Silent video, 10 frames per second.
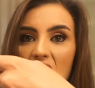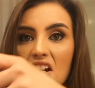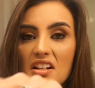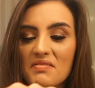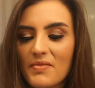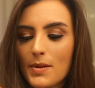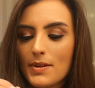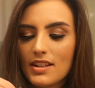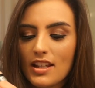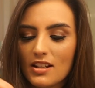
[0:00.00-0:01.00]
I
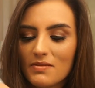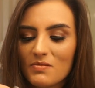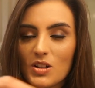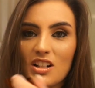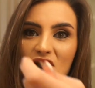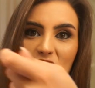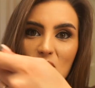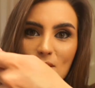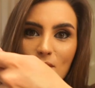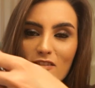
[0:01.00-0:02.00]
mean, like, what else do
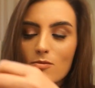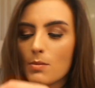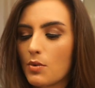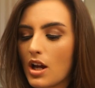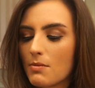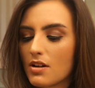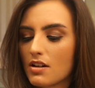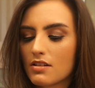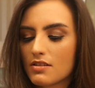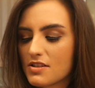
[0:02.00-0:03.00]
you expect from a primer?